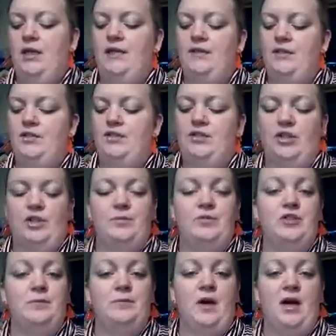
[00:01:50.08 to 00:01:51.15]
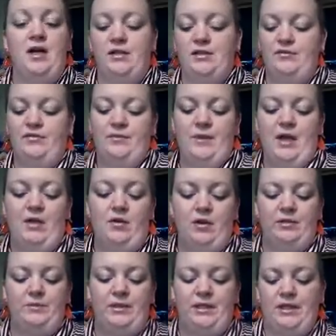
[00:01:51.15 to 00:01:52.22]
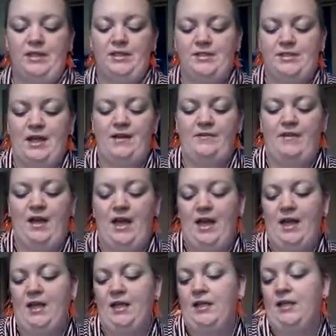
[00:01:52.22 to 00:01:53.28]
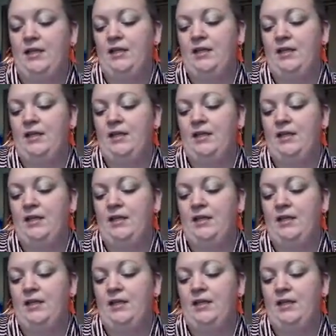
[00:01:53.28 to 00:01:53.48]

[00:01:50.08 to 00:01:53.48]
in the description box from now on, because I've had